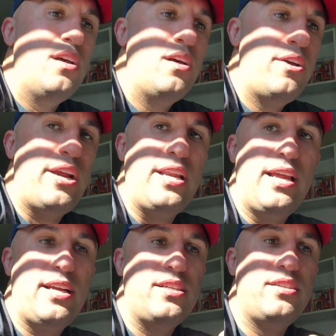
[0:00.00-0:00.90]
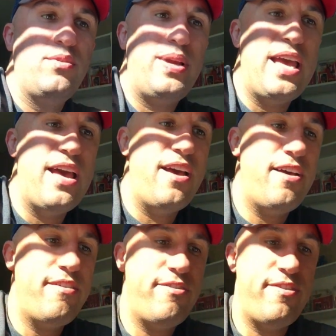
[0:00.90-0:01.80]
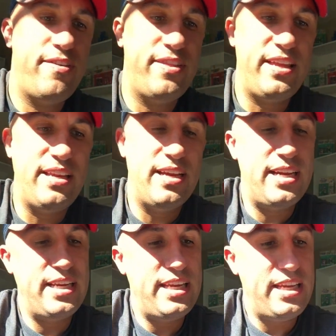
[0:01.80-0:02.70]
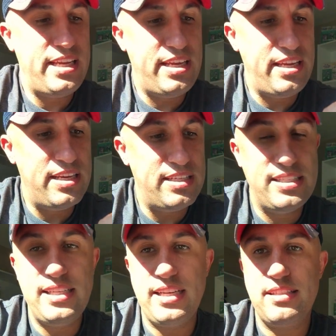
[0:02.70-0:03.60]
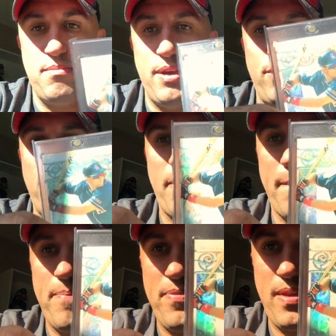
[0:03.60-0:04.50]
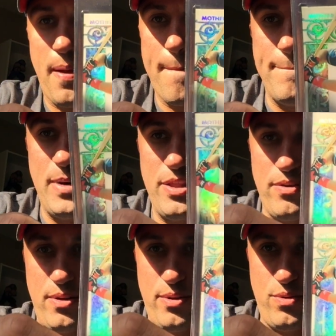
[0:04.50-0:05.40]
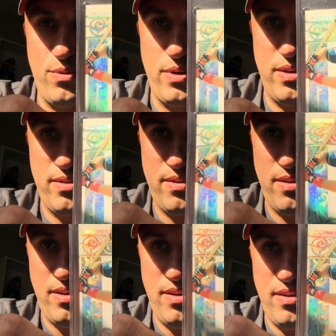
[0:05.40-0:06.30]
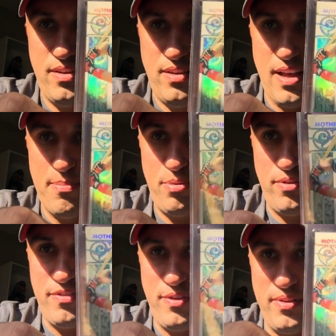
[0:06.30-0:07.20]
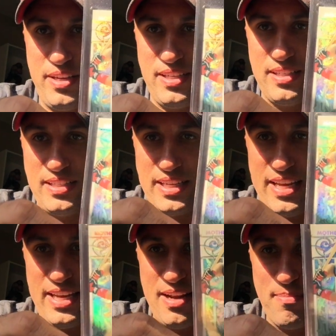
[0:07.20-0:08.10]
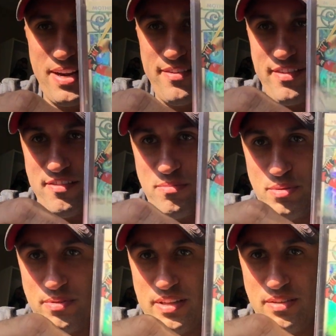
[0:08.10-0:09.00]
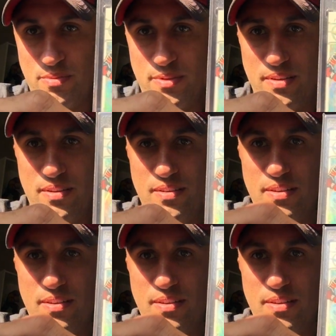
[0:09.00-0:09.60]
All right, next we have the 96 metal Mother Lode. I pulled a few of these as a kid. I might have even pulled this one.